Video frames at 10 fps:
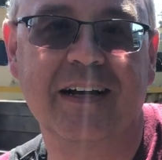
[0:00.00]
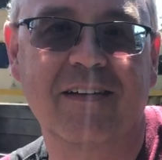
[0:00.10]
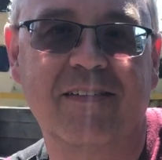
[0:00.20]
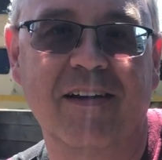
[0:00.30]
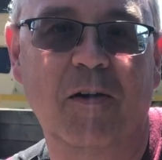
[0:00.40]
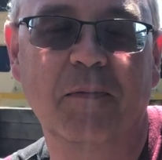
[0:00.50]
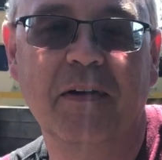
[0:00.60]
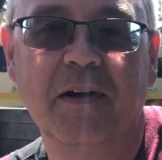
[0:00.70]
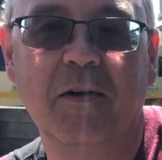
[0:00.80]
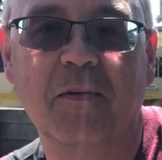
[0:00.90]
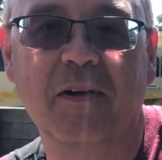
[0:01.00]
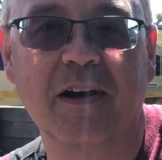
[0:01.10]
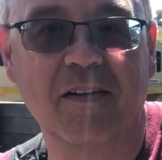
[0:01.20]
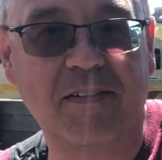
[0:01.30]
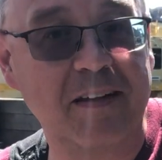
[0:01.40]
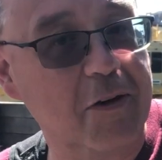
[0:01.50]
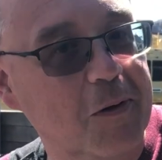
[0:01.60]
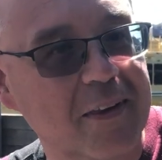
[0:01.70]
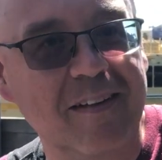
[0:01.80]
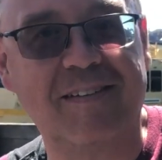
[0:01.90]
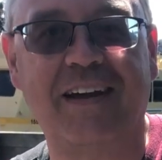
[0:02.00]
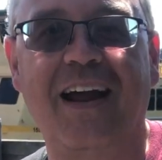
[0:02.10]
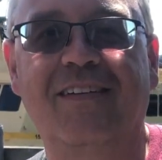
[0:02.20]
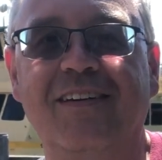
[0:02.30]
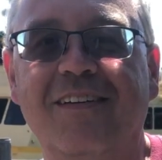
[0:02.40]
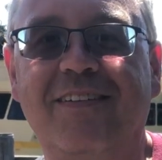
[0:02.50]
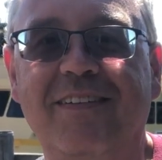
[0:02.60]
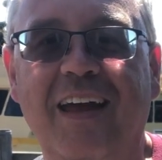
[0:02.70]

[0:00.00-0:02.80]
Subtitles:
So we're going to see where this takes us,